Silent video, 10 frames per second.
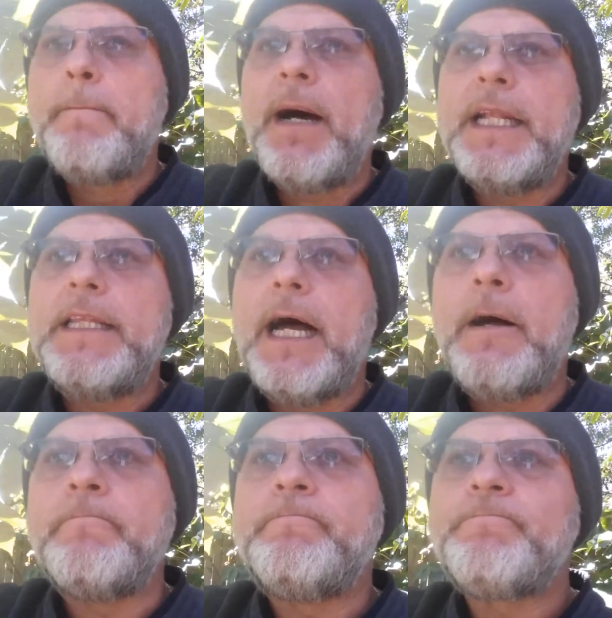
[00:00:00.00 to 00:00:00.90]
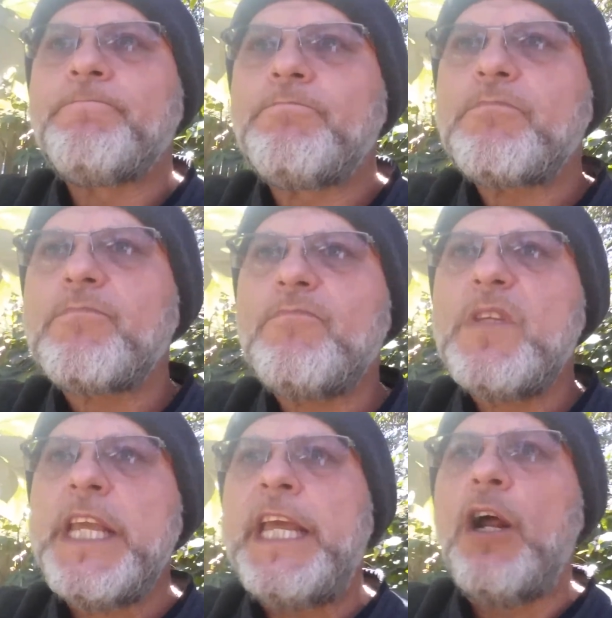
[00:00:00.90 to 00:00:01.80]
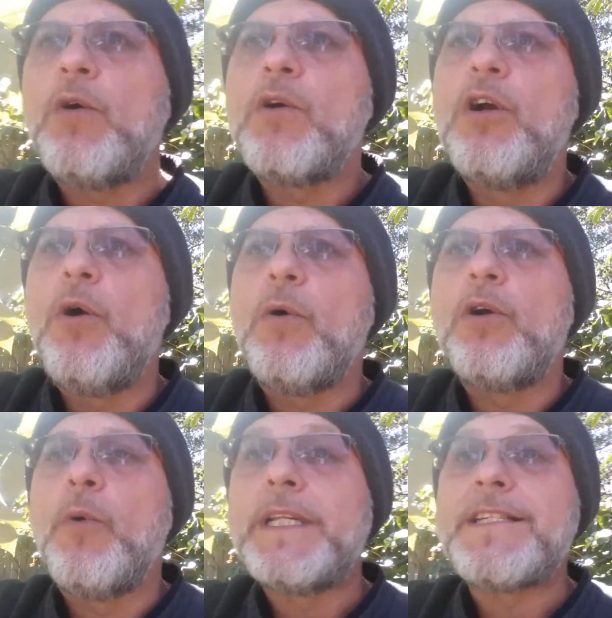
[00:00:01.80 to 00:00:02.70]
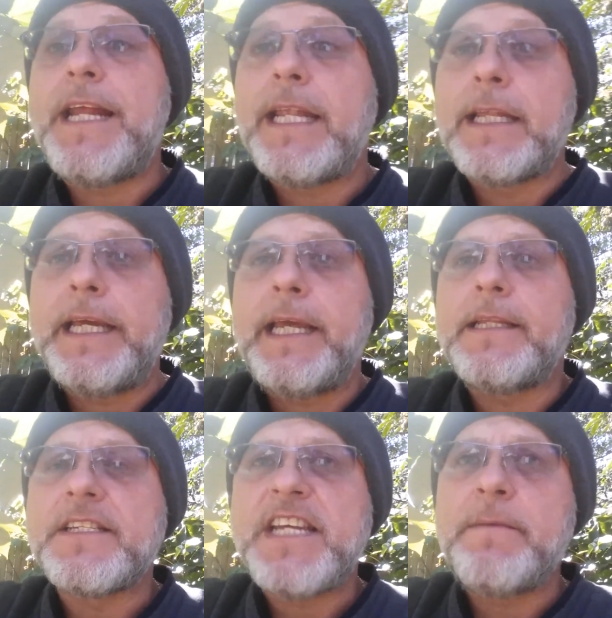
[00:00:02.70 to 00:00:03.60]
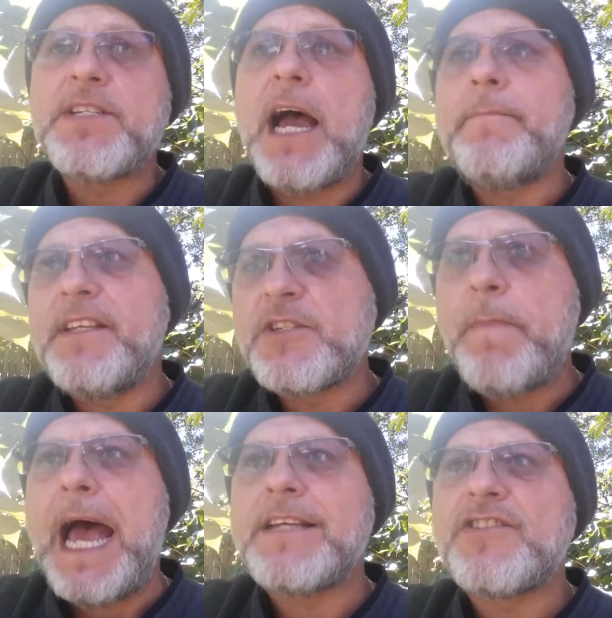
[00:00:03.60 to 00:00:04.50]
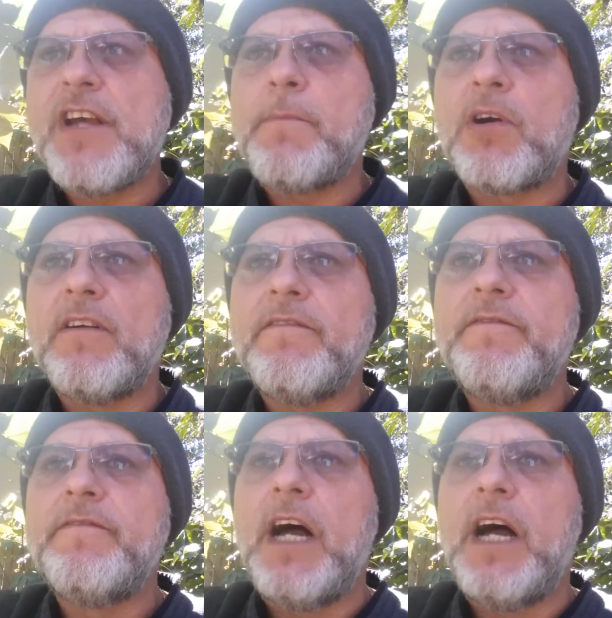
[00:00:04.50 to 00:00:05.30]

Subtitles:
But coincidentally, at the same time this past summer of